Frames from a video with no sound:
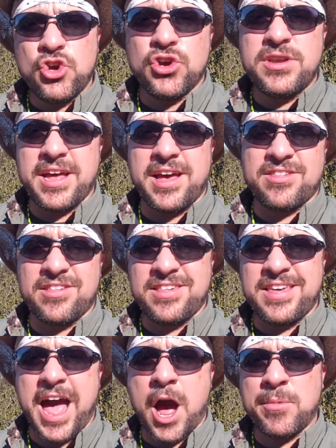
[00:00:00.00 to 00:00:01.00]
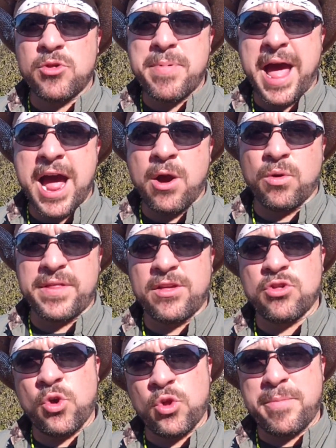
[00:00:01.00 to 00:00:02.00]
good test to see how much power that
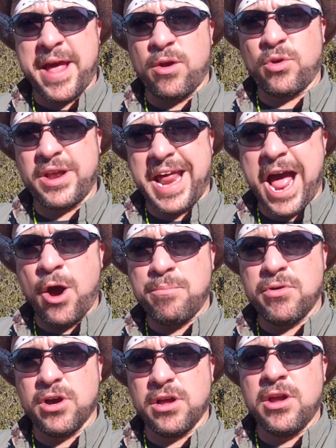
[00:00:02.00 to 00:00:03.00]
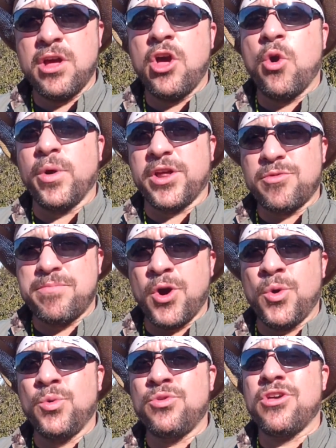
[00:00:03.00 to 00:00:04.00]
solar panel can output when
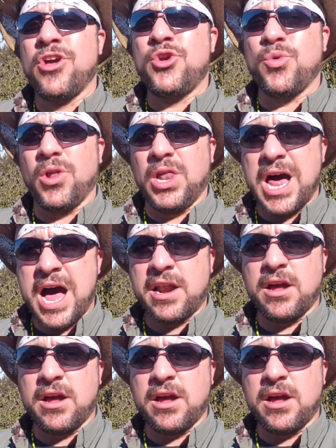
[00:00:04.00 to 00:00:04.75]
exposed to a lot